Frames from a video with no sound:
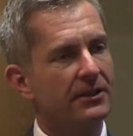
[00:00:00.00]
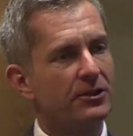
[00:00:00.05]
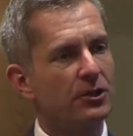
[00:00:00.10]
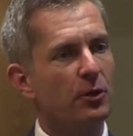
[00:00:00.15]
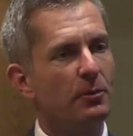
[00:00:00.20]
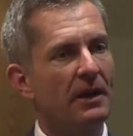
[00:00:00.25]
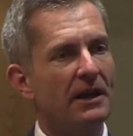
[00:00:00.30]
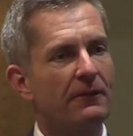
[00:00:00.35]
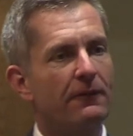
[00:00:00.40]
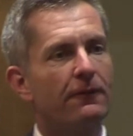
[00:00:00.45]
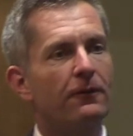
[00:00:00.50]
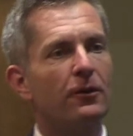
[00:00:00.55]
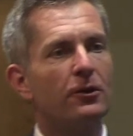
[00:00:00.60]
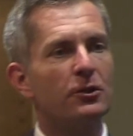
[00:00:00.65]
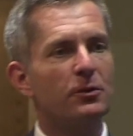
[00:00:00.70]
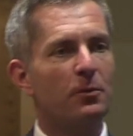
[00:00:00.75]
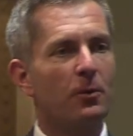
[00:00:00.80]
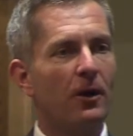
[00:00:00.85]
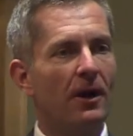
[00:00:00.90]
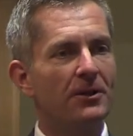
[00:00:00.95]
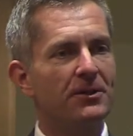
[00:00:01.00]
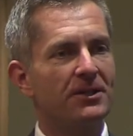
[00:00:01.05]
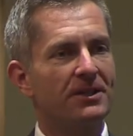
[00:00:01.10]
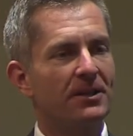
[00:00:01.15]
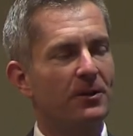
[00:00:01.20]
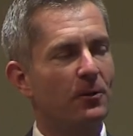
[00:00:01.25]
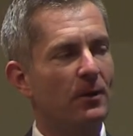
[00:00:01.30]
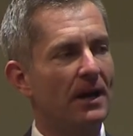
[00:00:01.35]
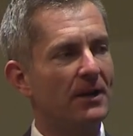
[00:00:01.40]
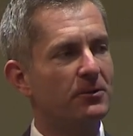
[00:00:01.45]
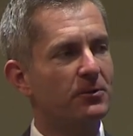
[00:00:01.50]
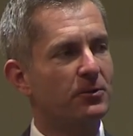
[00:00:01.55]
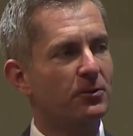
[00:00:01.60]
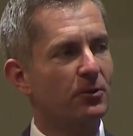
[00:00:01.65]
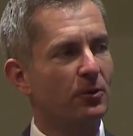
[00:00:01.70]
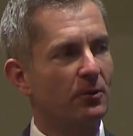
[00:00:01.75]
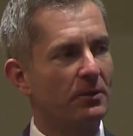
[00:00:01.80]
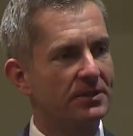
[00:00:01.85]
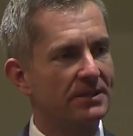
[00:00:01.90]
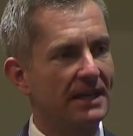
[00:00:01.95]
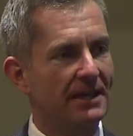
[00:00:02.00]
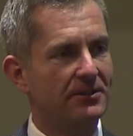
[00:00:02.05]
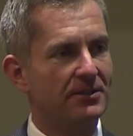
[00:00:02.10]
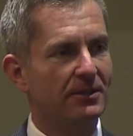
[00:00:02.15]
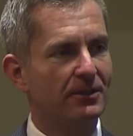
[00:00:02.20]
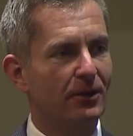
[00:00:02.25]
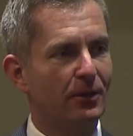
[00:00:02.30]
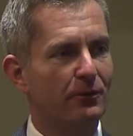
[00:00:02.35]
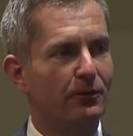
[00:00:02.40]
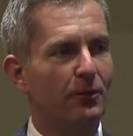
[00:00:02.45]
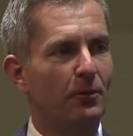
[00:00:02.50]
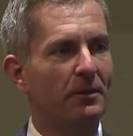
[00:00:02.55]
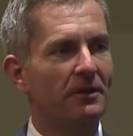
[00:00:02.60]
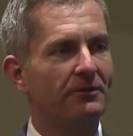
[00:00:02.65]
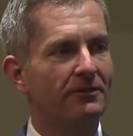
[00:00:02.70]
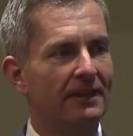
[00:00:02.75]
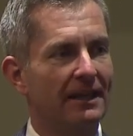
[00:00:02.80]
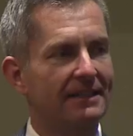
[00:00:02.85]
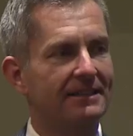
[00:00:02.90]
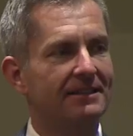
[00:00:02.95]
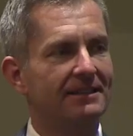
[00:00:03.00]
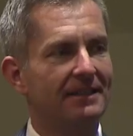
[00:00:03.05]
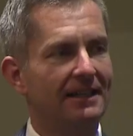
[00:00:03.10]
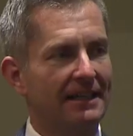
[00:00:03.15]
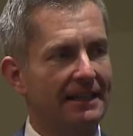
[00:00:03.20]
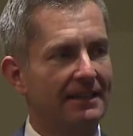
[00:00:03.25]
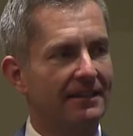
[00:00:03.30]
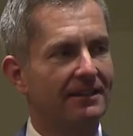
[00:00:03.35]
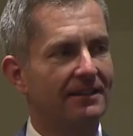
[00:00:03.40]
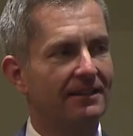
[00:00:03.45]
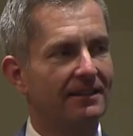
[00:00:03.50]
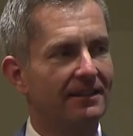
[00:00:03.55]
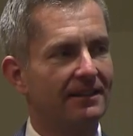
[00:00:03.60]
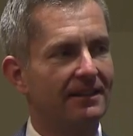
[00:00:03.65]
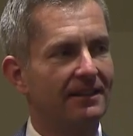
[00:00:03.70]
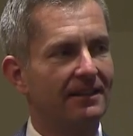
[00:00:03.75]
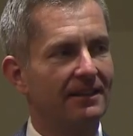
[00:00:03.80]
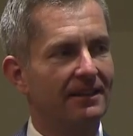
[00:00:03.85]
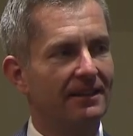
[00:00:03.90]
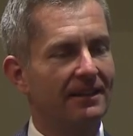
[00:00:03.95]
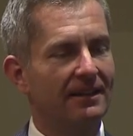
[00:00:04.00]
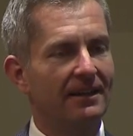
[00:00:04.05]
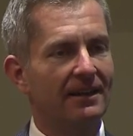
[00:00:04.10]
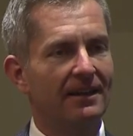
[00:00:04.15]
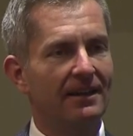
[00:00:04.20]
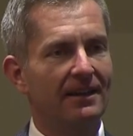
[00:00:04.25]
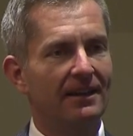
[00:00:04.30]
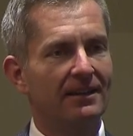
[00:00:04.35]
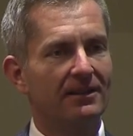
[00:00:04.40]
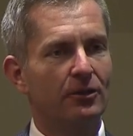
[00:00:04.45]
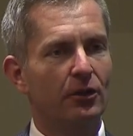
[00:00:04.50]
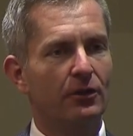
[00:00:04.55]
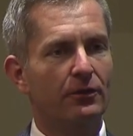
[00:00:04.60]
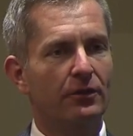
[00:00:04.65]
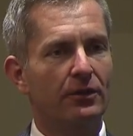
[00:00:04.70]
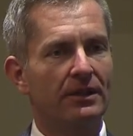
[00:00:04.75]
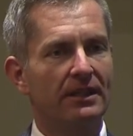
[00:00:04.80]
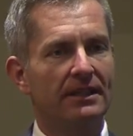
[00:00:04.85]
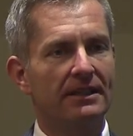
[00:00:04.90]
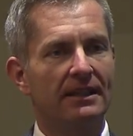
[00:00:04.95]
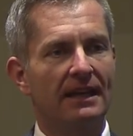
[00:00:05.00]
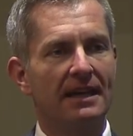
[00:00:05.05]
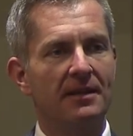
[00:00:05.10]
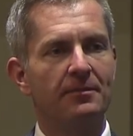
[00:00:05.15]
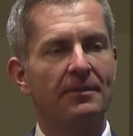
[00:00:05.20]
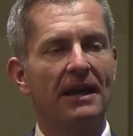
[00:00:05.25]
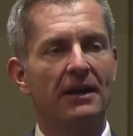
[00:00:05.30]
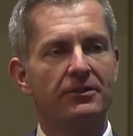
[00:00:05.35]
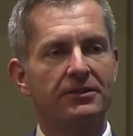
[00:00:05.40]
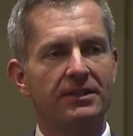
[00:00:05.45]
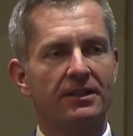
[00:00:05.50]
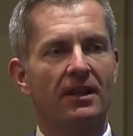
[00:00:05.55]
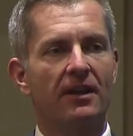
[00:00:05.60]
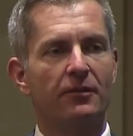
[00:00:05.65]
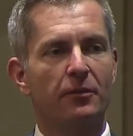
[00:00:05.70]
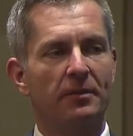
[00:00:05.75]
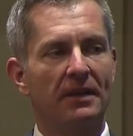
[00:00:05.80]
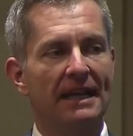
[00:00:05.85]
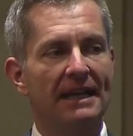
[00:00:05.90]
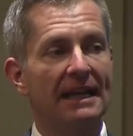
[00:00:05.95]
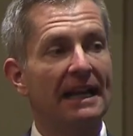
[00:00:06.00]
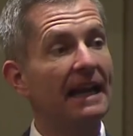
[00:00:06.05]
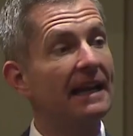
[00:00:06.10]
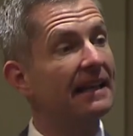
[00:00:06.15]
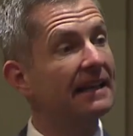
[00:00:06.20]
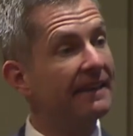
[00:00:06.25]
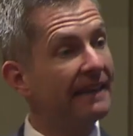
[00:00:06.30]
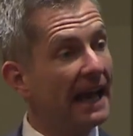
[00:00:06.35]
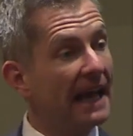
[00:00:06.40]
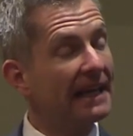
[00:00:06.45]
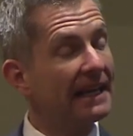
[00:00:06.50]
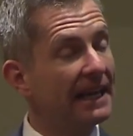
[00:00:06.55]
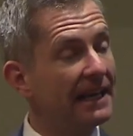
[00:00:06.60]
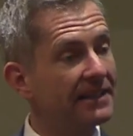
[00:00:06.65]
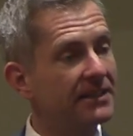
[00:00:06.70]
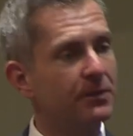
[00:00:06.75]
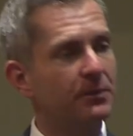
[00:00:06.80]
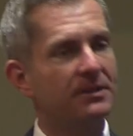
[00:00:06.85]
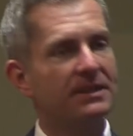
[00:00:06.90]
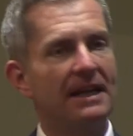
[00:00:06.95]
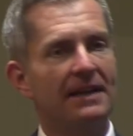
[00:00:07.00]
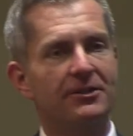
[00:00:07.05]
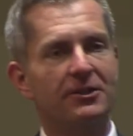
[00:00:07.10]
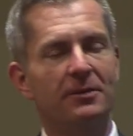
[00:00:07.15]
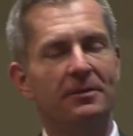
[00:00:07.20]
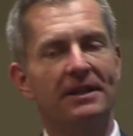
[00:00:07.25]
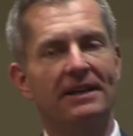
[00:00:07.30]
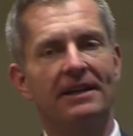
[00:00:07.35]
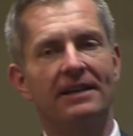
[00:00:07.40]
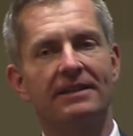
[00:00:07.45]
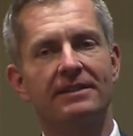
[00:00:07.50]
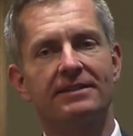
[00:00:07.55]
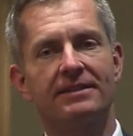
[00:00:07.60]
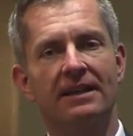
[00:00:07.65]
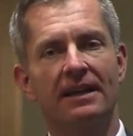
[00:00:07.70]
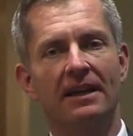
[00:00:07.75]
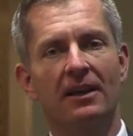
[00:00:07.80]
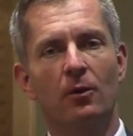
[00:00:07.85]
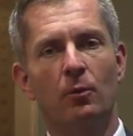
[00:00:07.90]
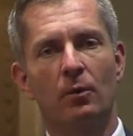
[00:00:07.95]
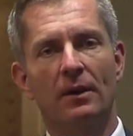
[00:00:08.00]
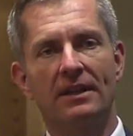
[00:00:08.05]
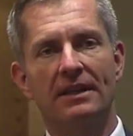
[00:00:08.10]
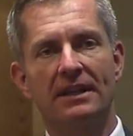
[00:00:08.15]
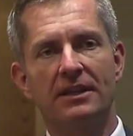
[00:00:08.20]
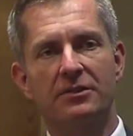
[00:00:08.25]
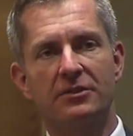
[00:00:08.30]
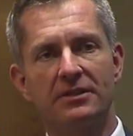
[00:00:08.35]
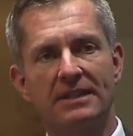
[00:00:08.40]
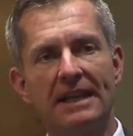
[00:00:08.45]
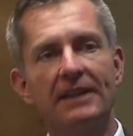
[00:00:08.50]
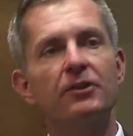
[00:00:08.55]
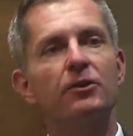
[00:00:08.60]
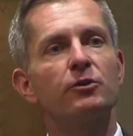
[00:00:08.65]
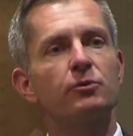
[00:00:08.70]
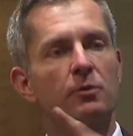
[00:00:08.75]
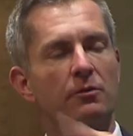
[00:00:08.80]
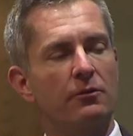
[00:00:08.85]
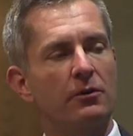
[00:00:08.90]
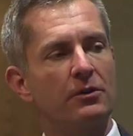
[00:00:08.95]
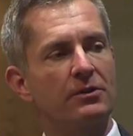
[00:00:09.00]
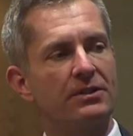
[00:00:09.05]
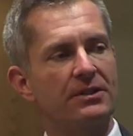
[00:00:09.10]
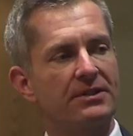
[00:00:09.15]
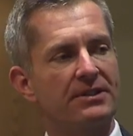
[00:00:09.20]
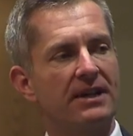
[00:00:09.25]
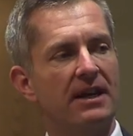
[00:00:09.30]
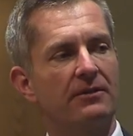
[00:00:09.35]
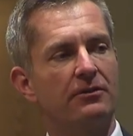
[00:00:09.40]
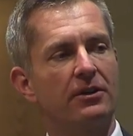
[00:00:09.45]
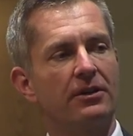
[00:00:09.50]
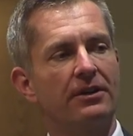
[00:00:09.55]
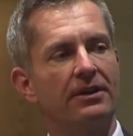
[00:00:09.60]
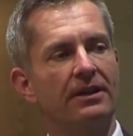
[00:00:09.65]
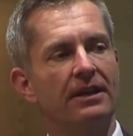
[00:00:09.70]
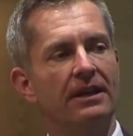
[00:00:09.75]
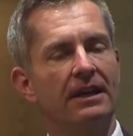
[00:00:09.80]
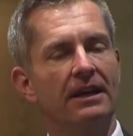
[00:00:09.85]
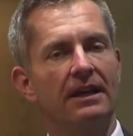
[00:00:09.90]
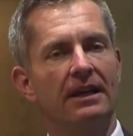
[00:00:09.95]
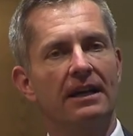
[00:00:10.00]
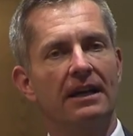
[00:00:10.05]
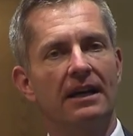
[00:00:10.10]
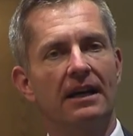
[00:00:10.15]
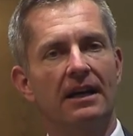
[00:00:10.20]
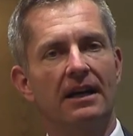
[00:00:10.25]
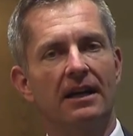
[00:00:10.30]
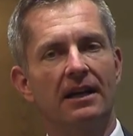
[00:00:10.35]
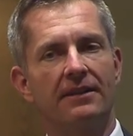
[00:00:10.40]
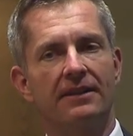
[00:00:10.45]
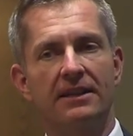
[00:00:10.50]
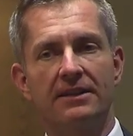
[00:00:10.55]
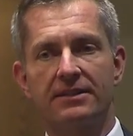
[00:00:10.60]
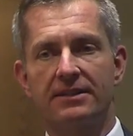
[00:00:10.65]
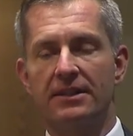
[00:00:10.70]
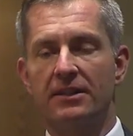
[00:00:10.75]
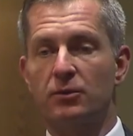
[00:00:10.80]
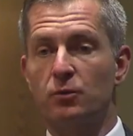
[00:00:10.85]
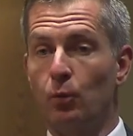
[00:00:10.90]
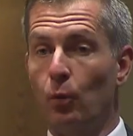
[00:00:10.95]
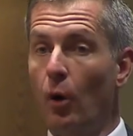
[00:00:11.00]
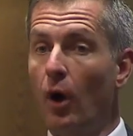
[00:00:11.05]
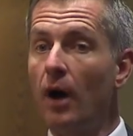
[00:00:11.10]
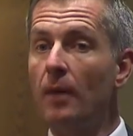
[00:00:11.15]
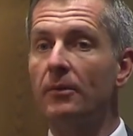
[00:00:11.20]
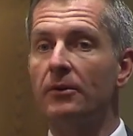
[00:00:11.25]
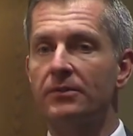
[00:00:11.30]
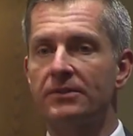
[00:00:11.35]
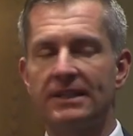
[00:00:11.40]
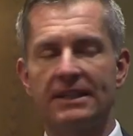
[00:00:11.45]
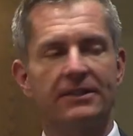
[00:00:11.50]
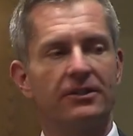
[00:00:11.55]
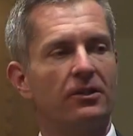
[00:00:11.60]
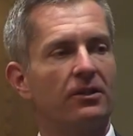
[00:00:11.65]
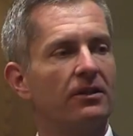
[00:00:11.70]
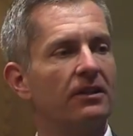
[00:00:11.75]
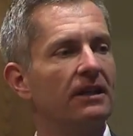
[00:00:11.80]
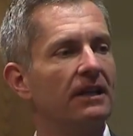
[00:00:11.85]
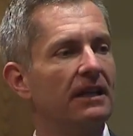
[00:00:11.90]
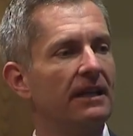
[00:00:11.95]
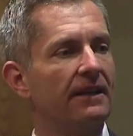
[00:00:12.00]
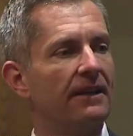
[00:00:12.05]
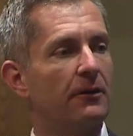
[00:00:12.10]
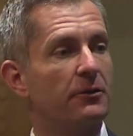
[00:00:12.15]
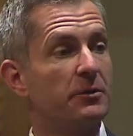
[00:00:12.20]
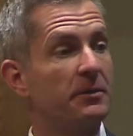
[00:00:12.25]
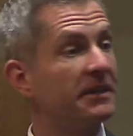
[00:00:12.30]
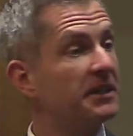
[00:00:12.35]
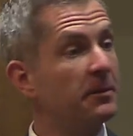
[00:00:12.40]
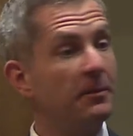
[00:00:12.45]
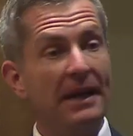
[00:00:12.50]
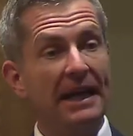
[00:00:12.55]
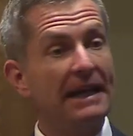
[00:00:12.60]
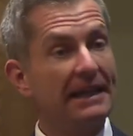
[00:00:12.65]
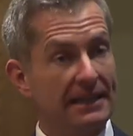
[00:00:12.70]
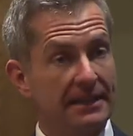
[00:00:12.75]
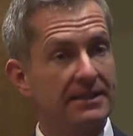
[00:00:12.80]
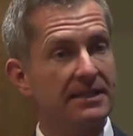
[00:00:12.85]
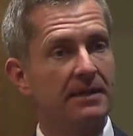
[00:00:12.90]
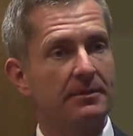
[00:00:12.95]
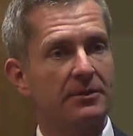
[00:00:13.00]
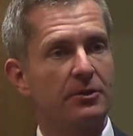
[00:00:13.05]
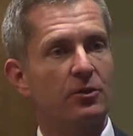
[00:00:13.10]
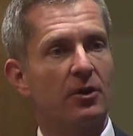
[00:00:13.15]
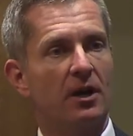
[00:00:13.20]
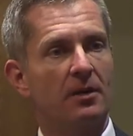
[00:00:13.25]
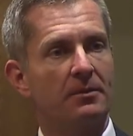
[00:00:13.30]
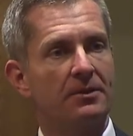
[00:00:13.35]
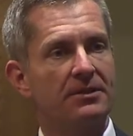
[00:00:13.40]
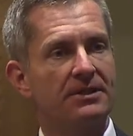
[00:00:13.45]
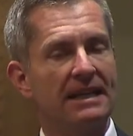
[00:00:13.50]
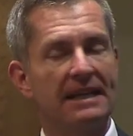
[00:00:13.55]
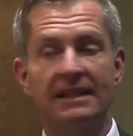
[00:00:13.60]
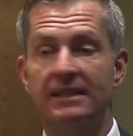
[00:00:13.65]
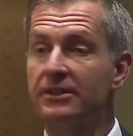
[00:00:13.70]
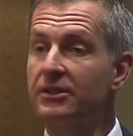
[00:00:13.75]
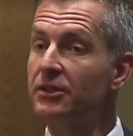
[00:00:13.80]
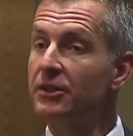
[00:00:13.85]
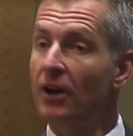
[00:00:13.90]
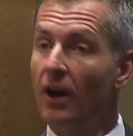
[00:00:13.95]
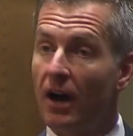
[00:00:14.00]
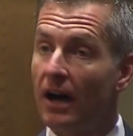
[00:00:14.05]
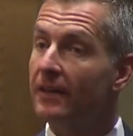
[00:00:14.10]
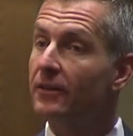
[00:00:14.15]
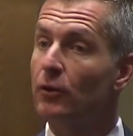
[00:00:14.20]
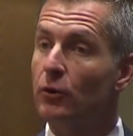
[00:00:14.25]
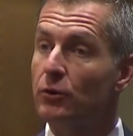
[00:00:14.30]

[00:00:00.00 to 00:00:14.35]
So my first project in graduate school was to actually look for reflected light, uh, look for the light bouncing off a planet. And in that case, it was actually because when these signals were first discovered, uh, these, this wobble signal, there was a big debate, and some astronomers said it's not,